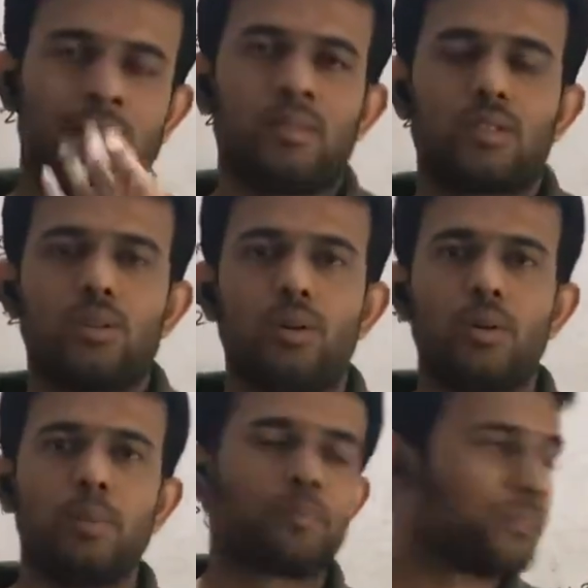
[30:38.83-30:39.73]

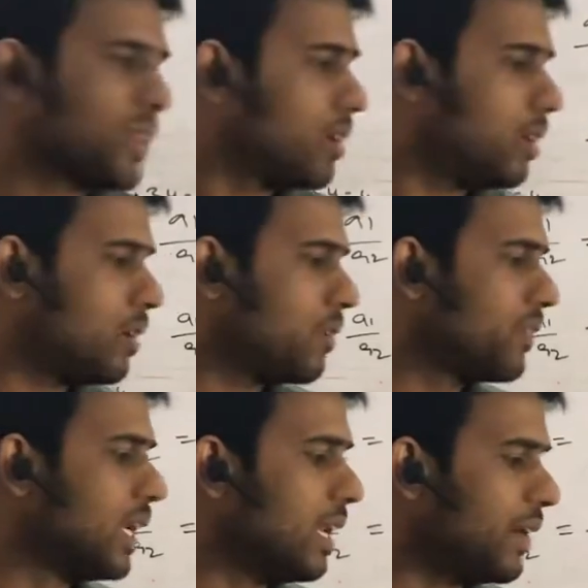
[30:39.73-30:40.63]
So we
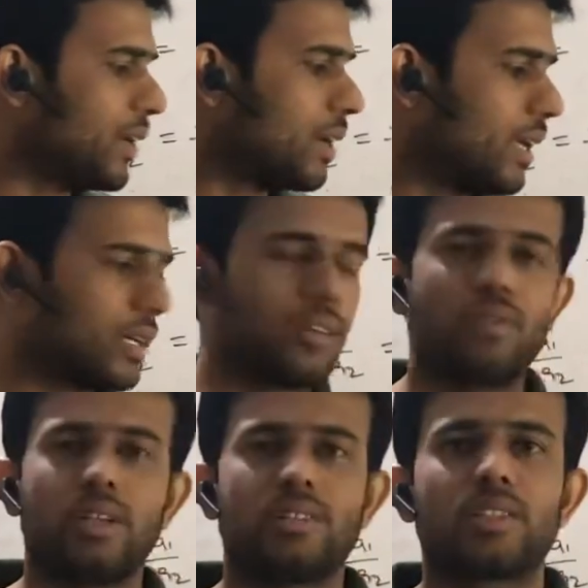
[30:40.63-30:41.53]
will learn, like if
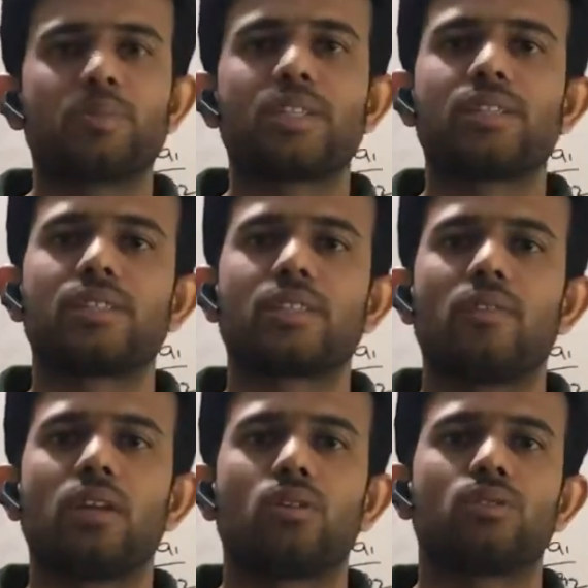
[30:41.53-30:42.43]
a description is
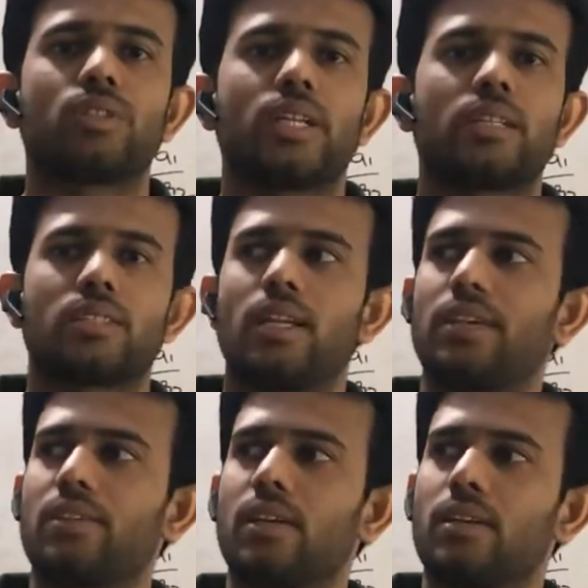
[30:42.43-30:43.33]
given, how to
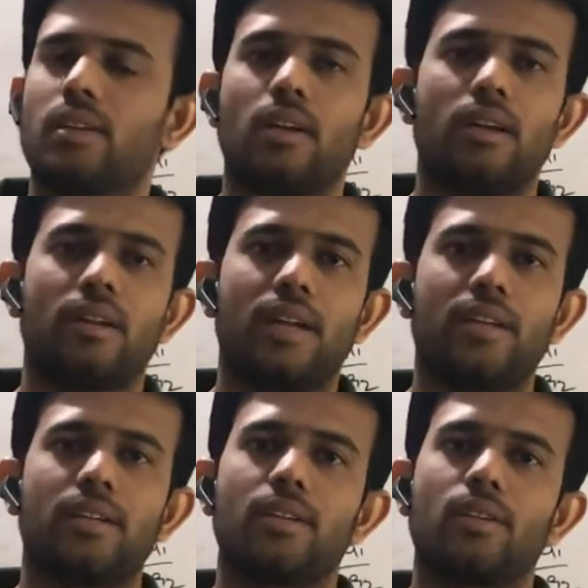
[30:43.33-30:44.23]
translate that and write
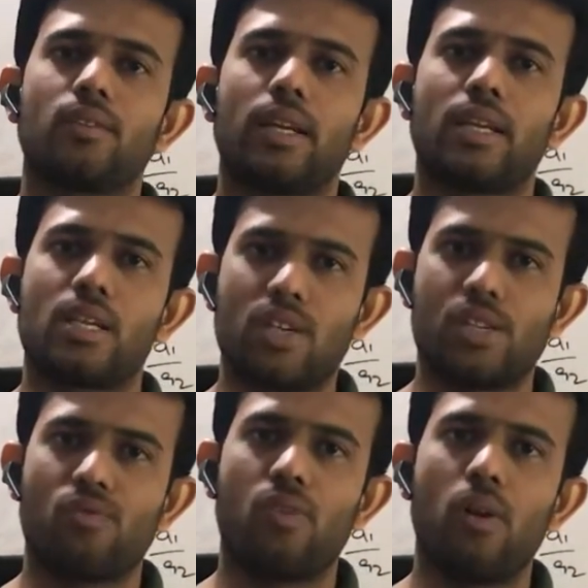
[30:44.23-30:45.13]
it into an
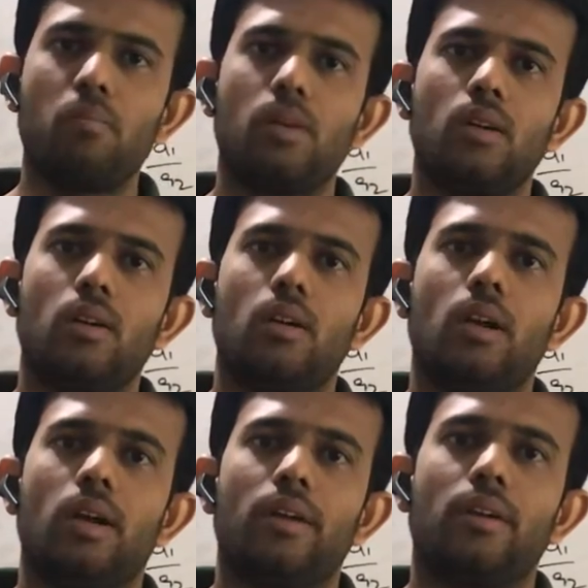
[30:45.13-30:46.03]
equation form,
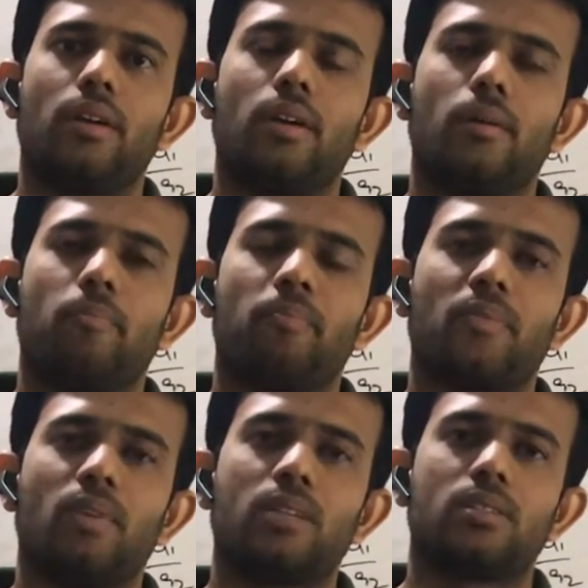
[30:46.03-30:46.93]
and
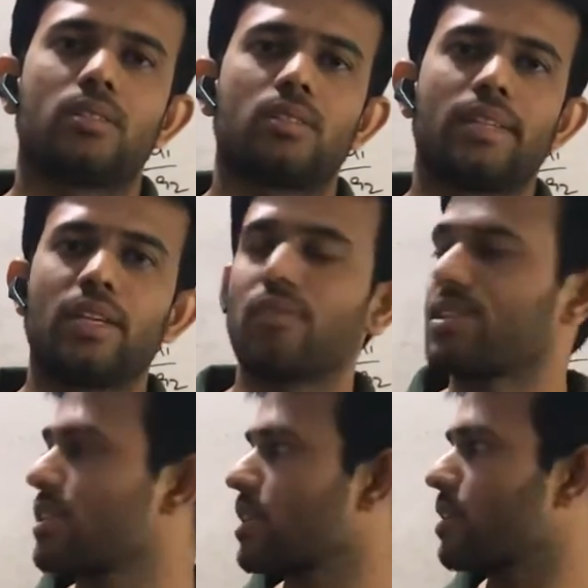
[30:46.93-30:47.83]
once the
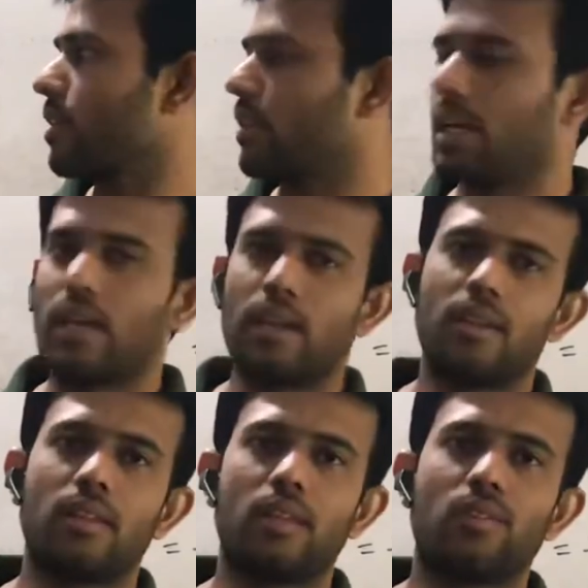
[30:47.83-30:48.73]
equations are there,
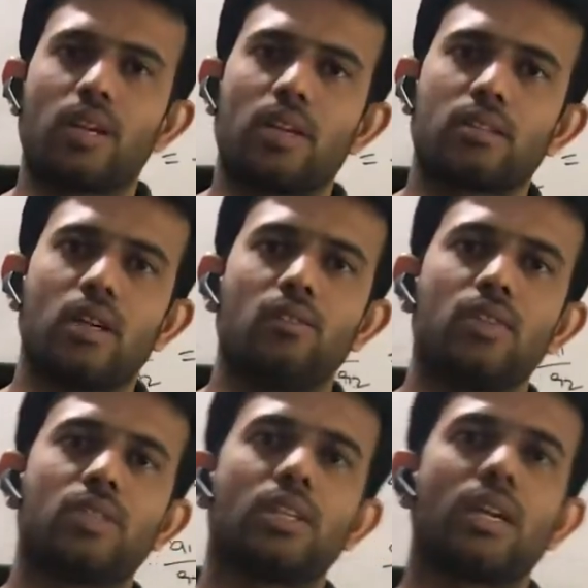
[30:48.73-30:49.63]
then you can solve
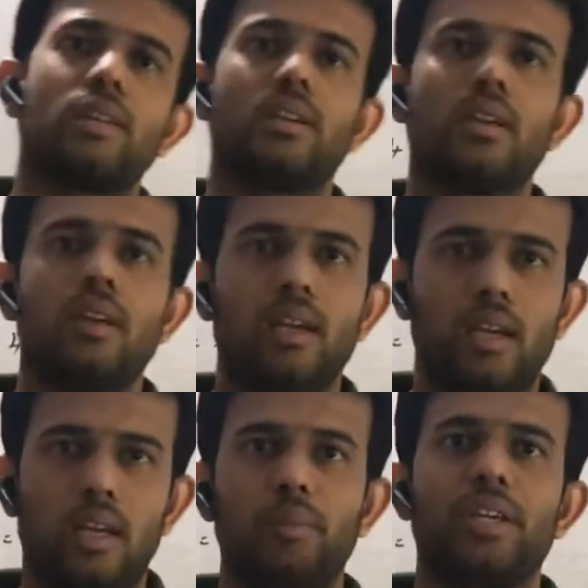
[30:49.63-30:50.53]
using either
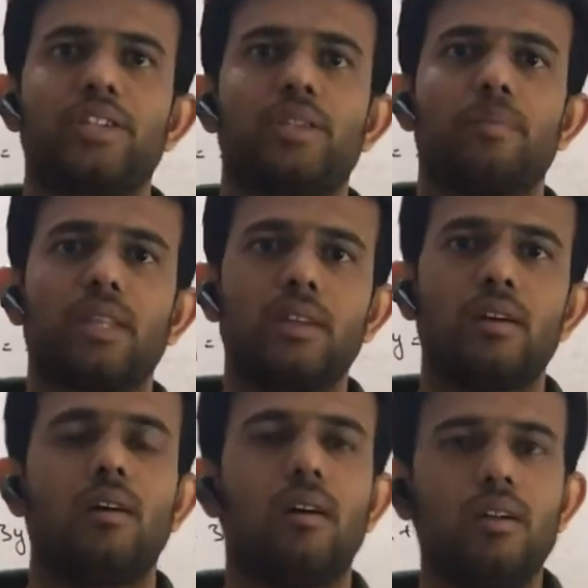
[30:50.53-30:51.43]
elimination
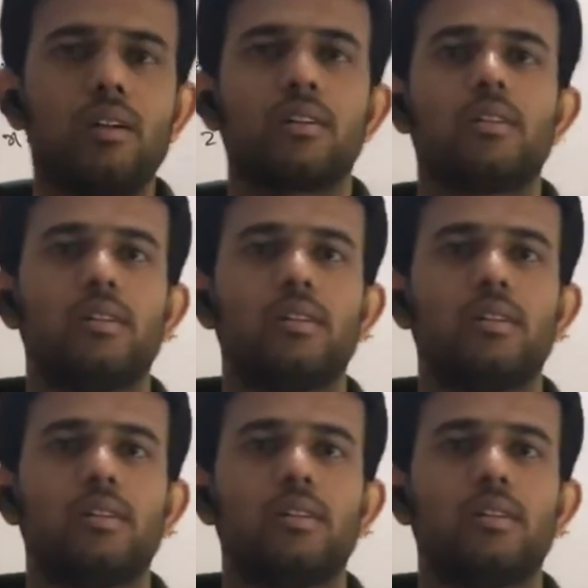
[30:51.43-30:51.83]
method or